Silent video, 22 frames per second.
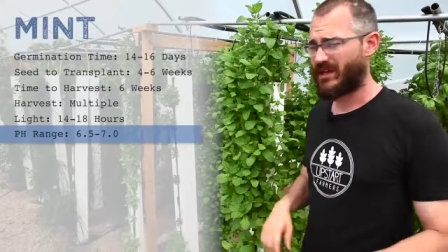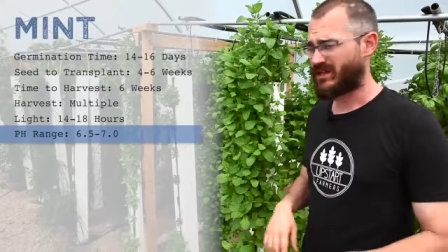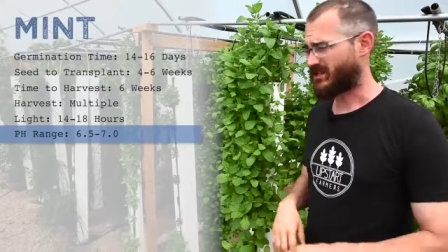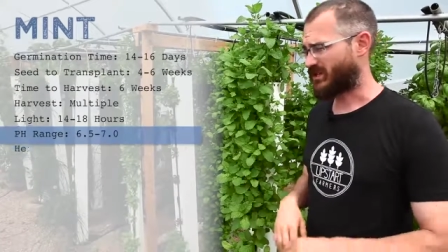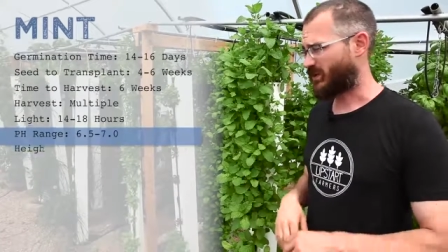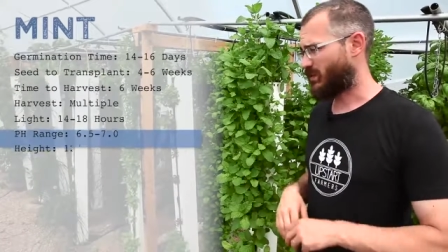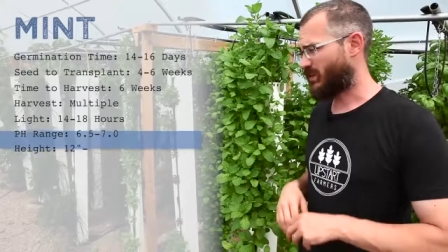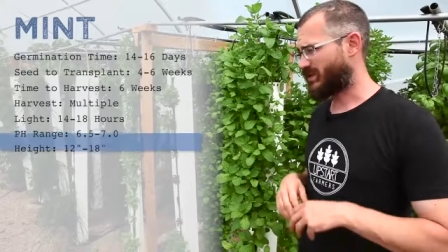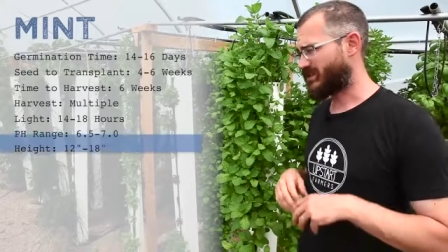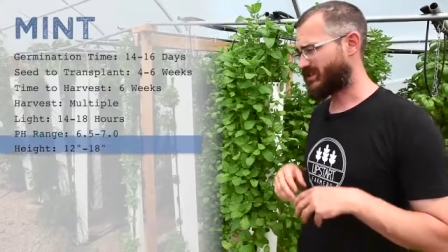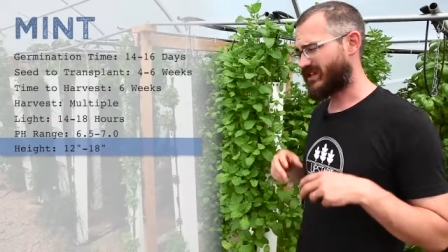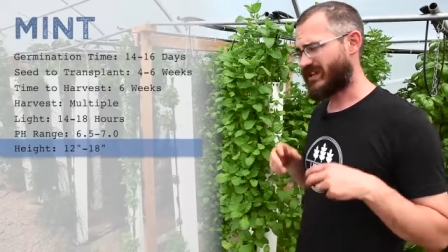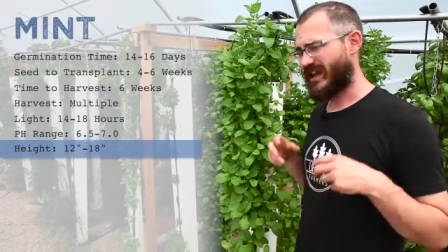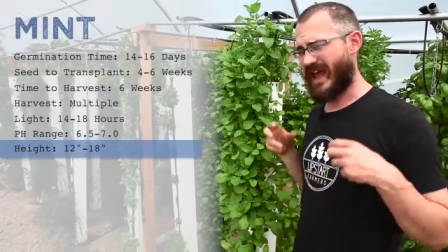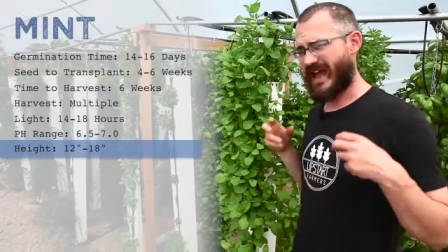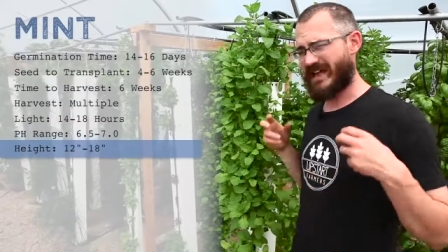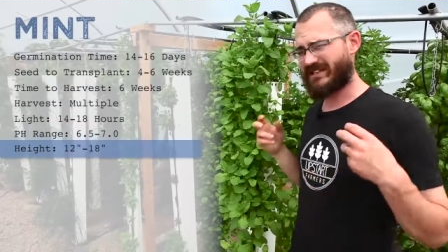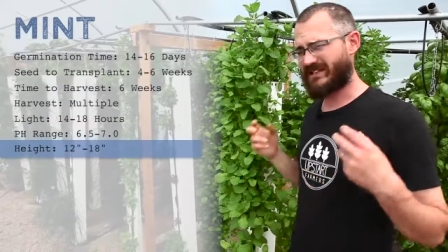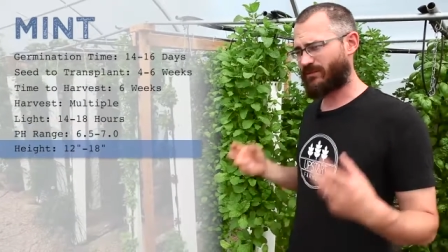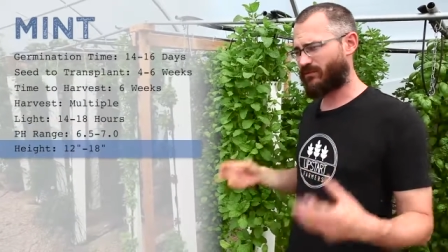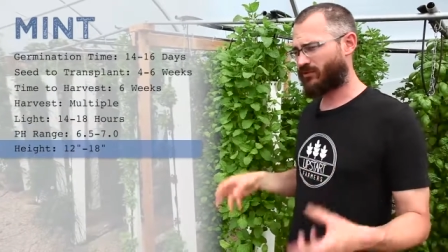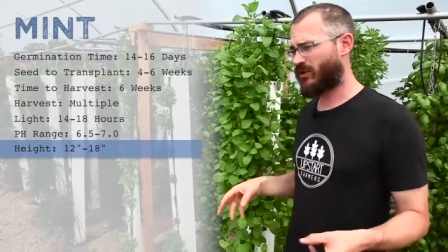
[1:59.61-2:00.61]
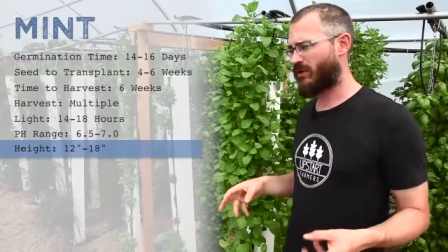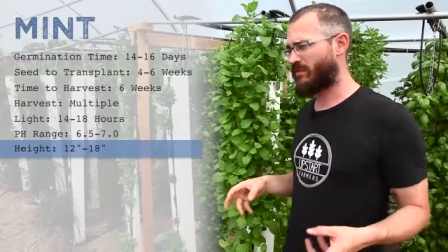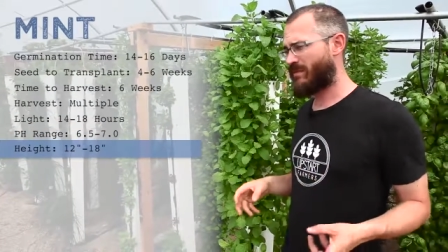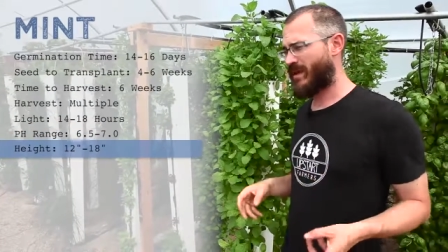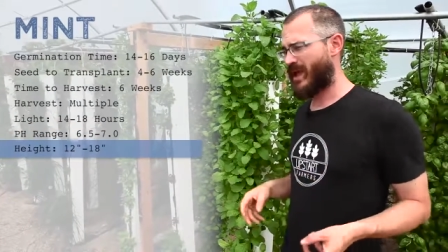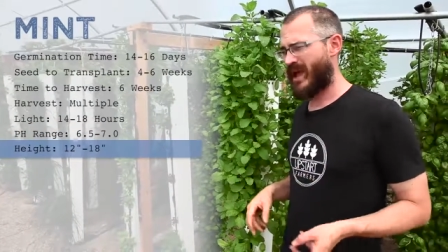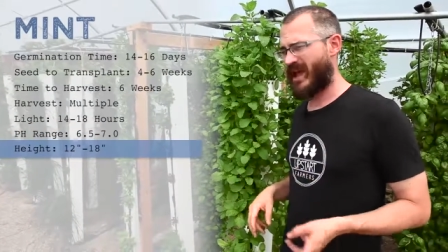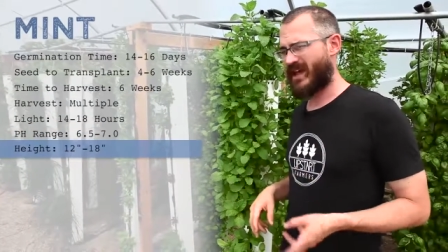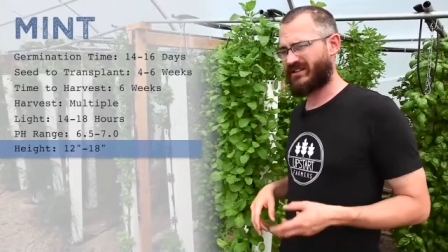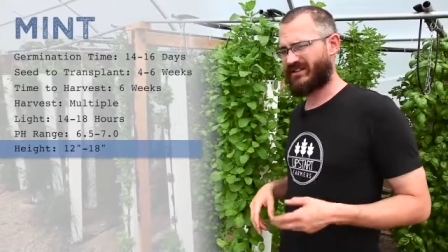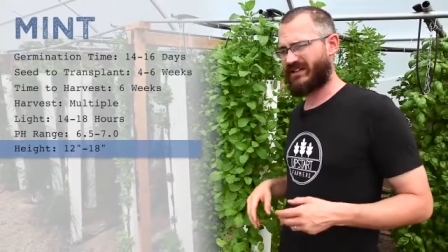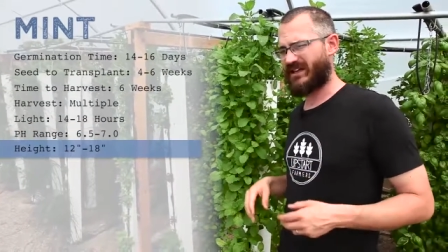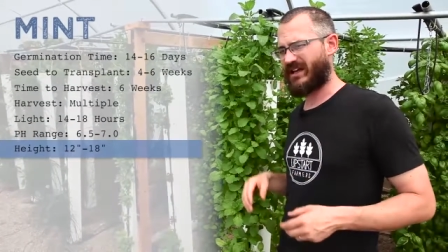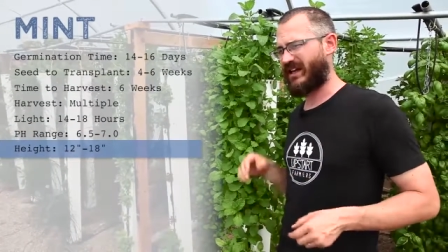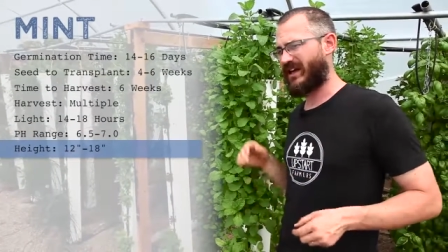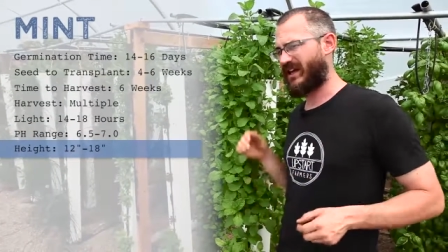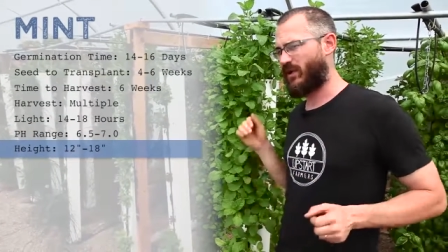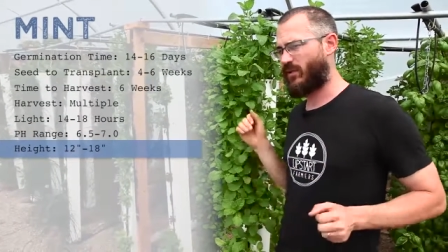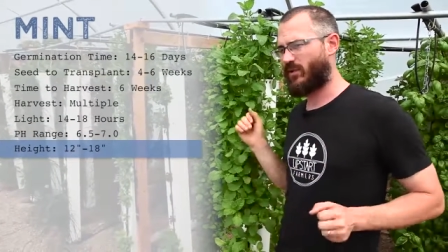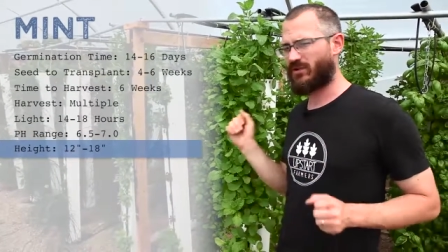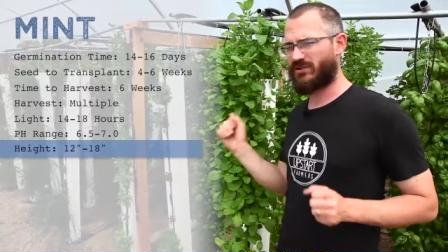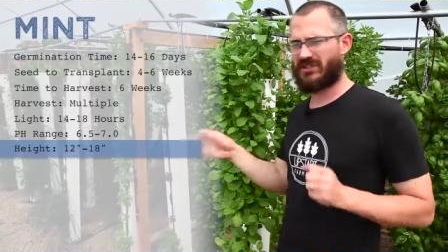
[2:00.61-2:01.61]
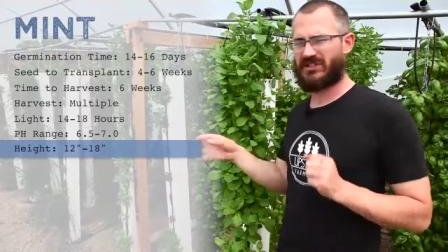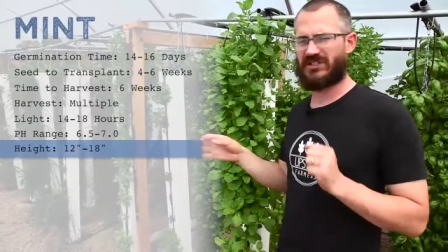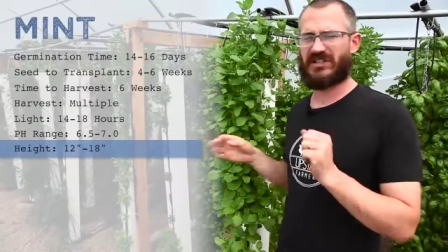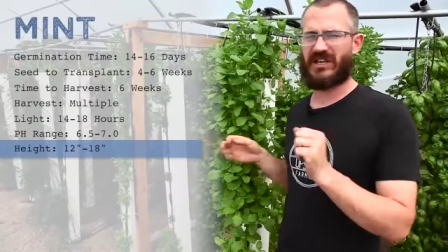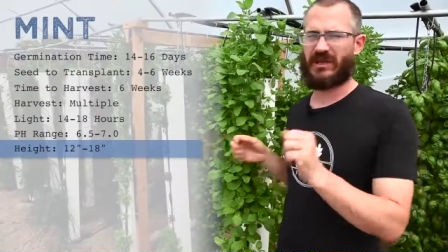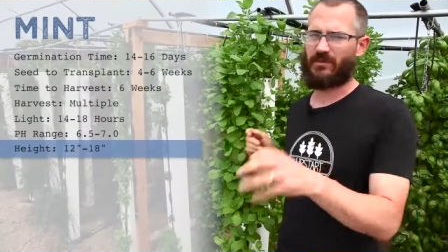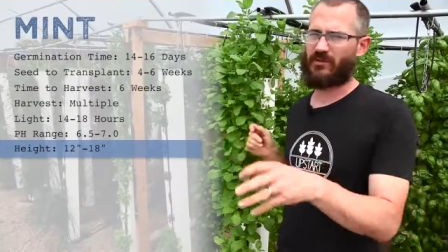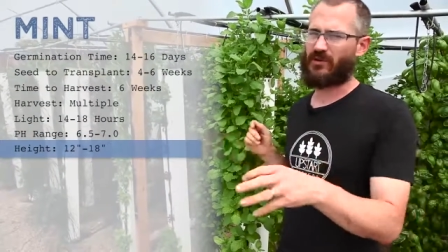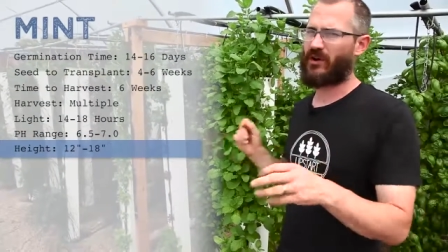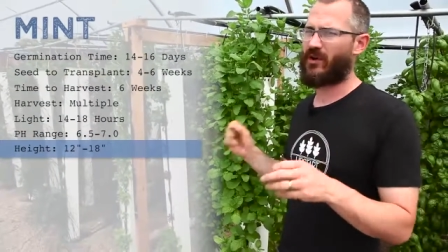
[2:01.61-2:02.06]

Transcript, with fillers: So once it has some root mass, uh, it will just keep